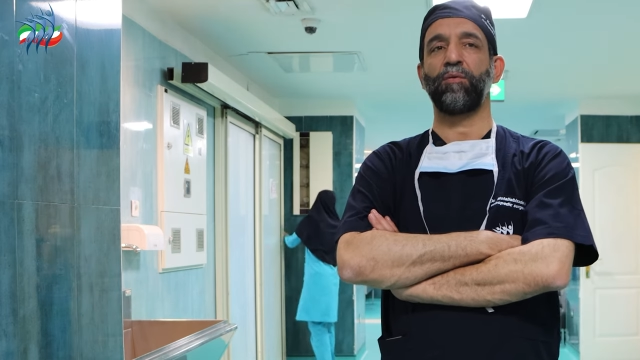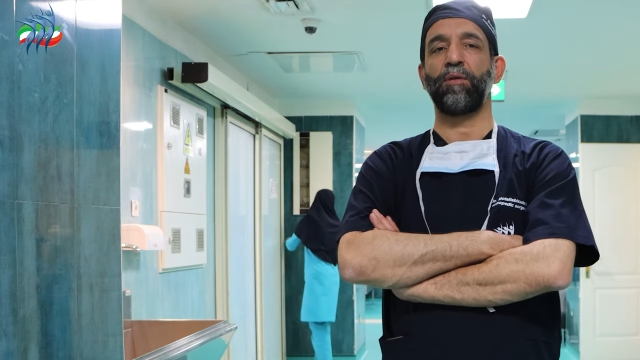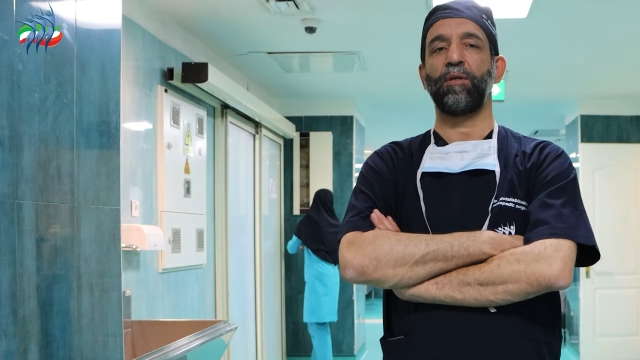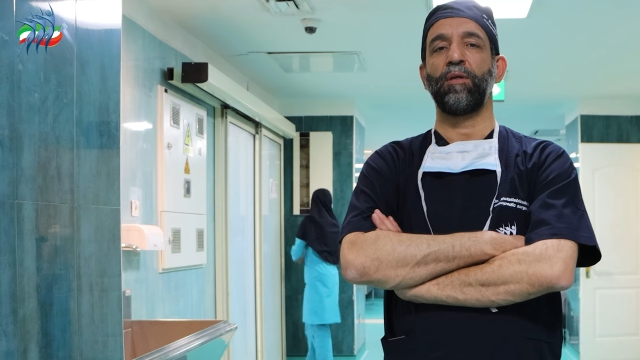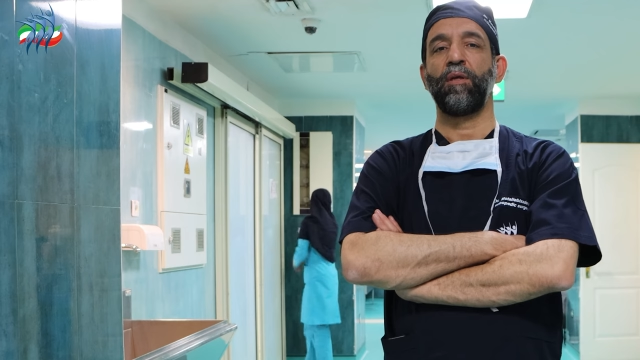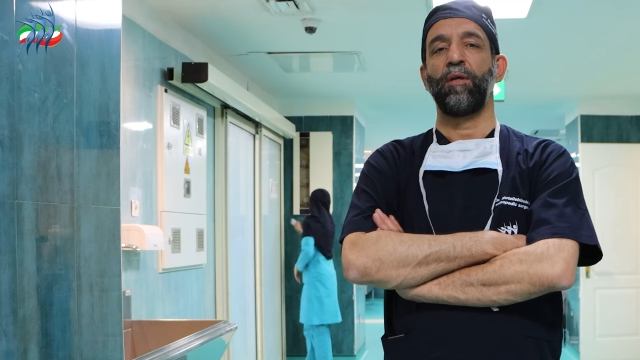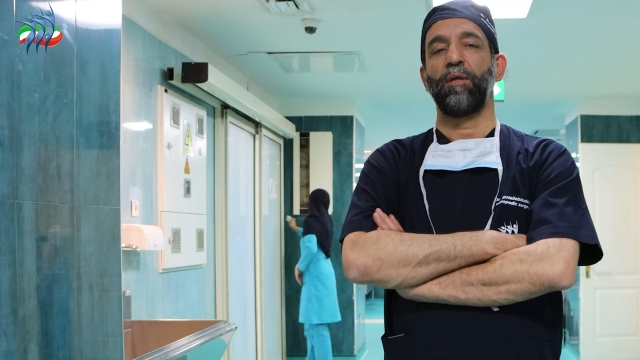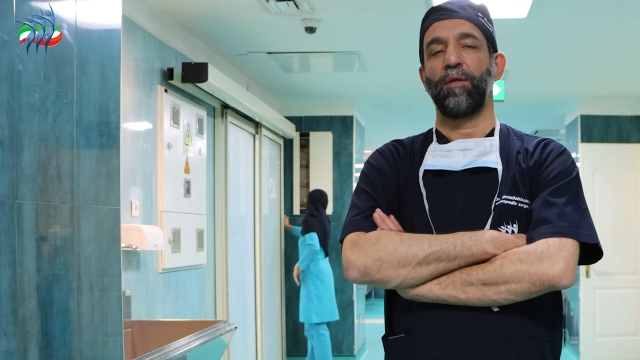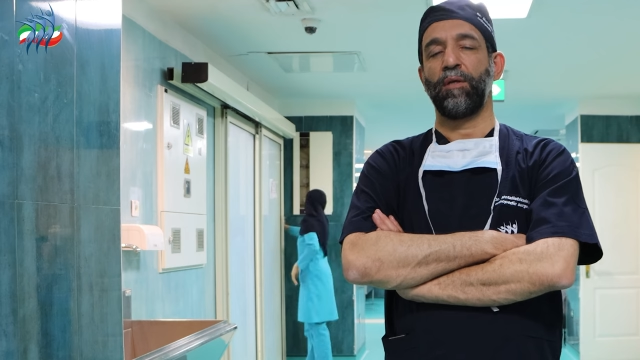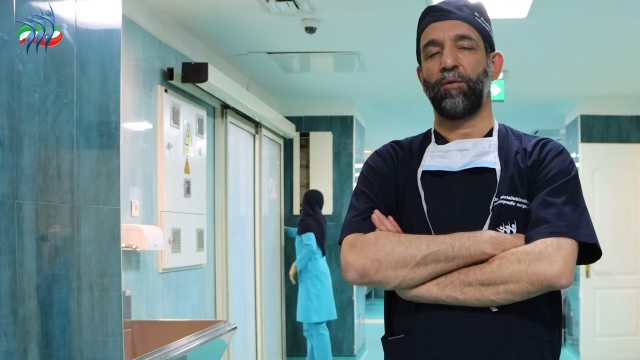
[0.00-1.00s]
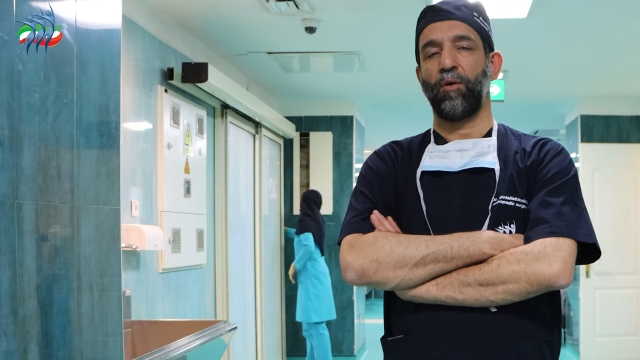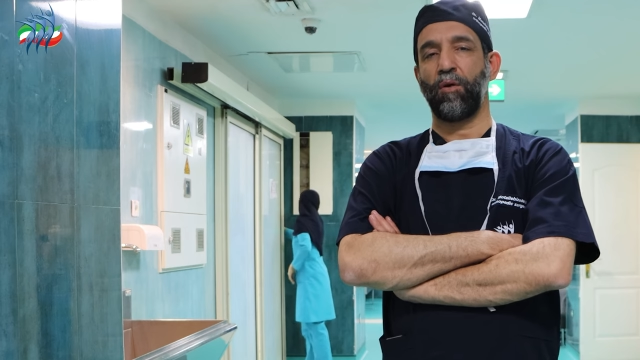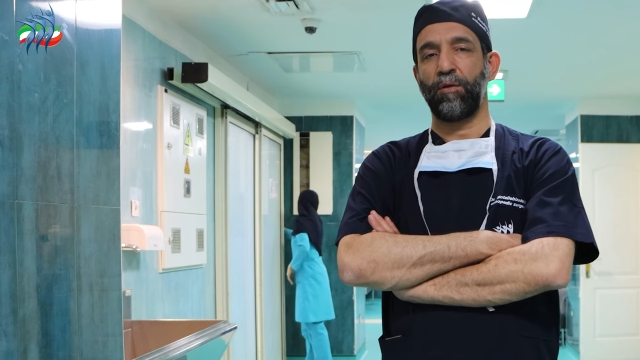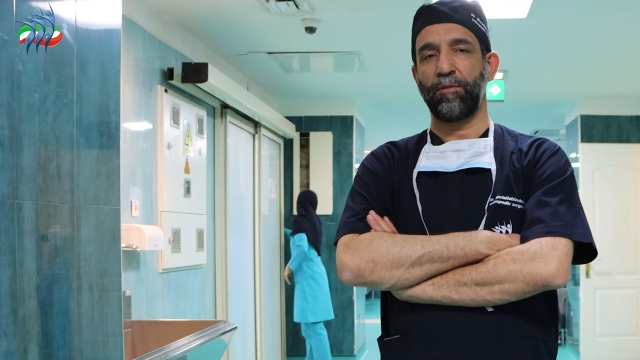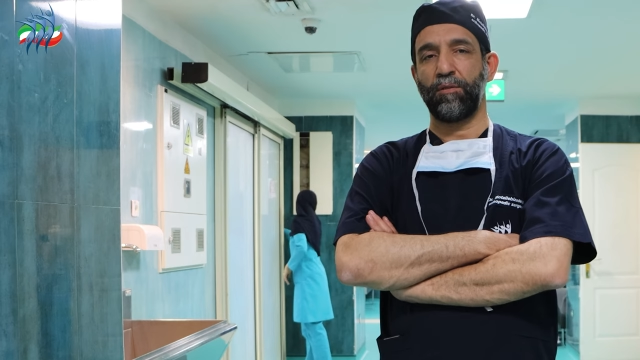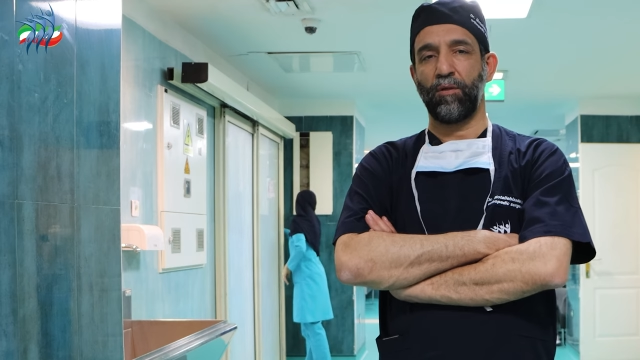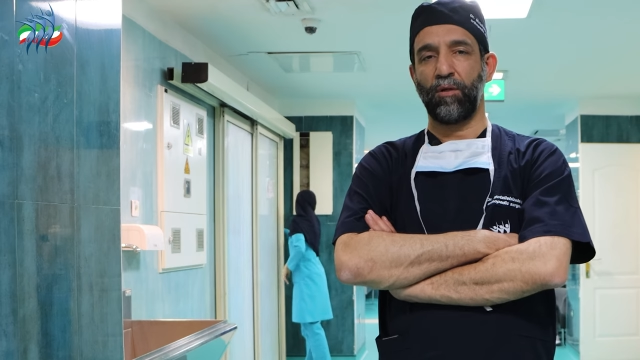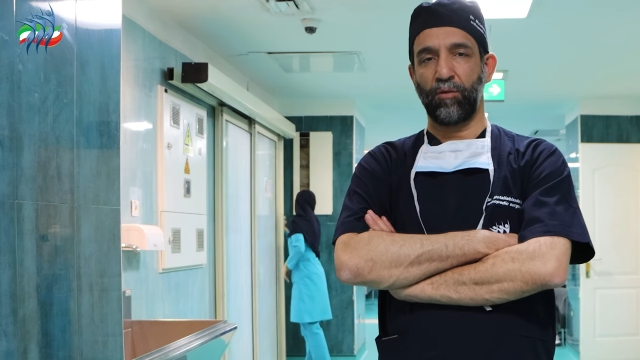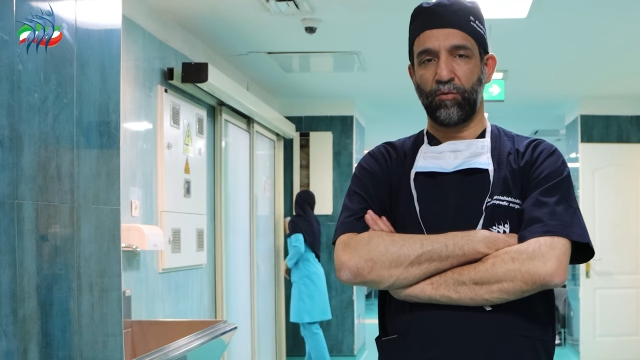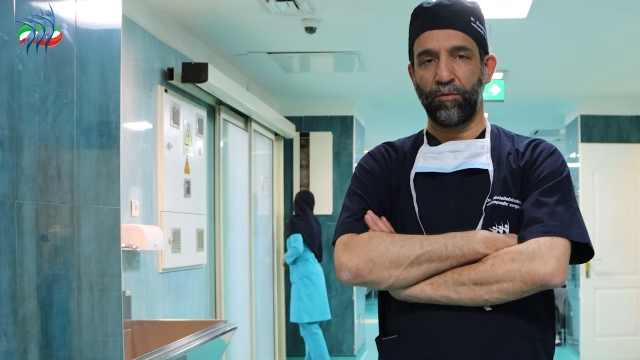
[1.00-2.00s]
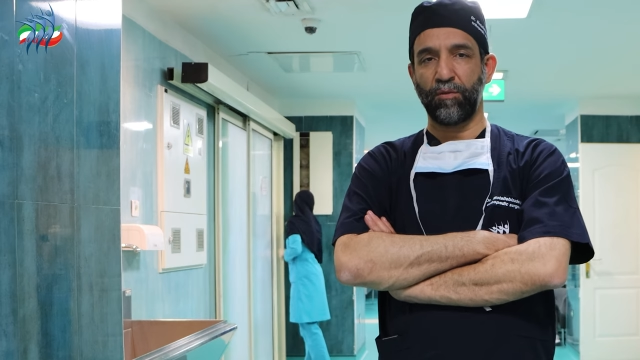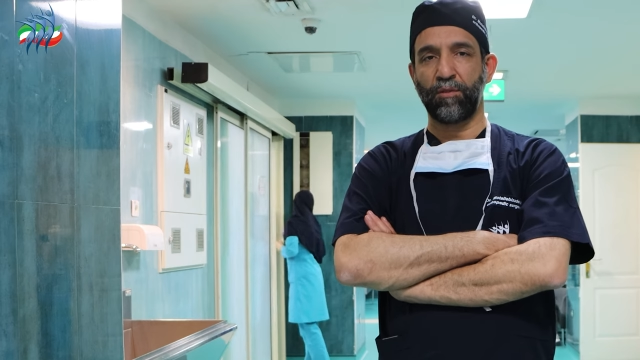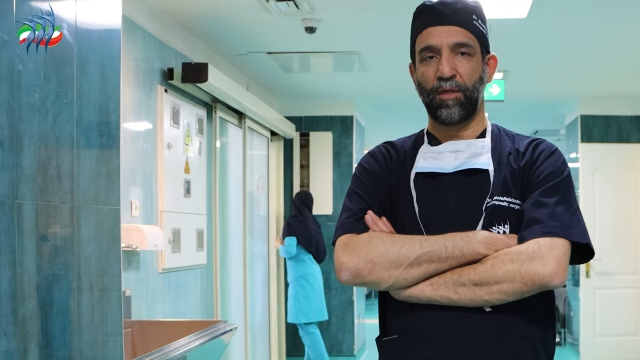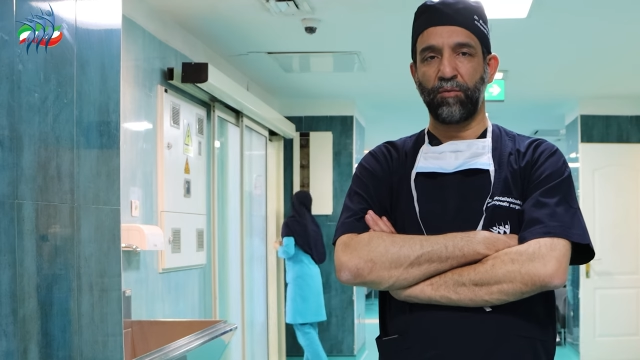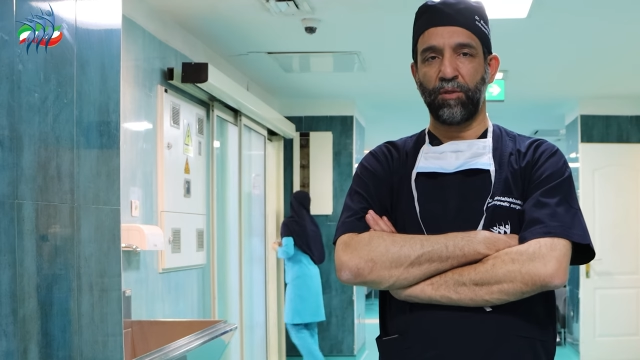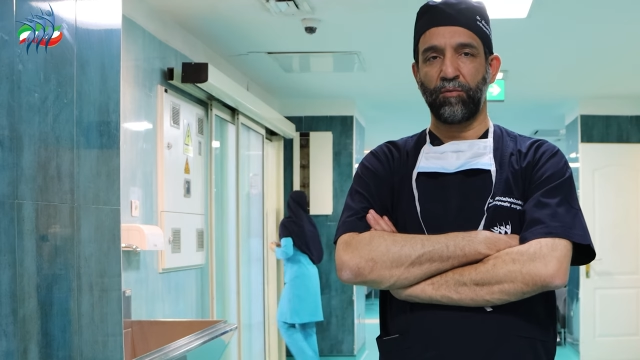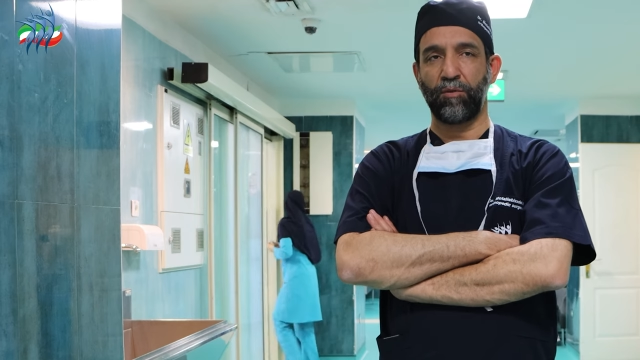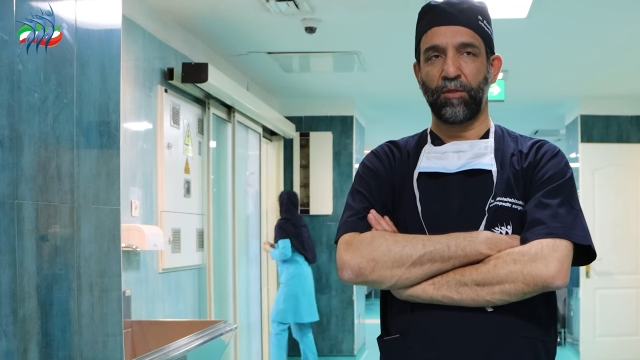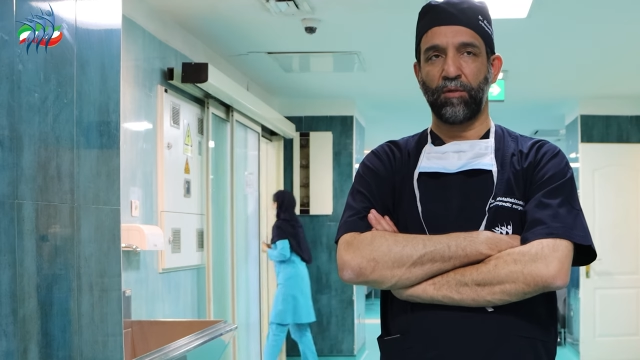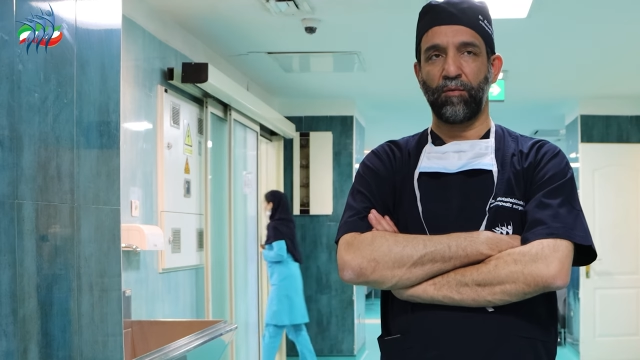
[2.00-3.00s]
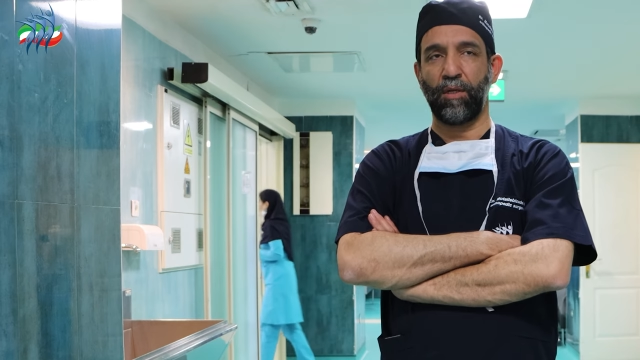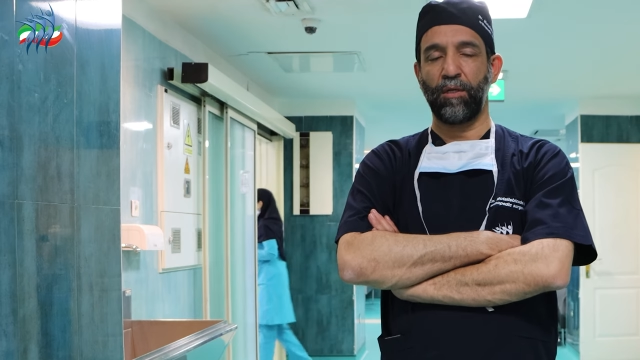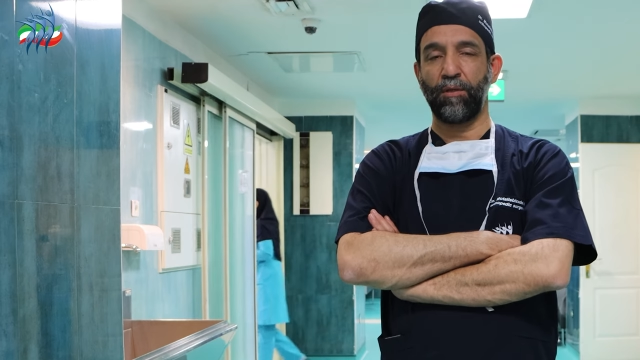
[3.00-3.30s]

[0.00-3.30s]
and they would use drugs and pills to increase their height.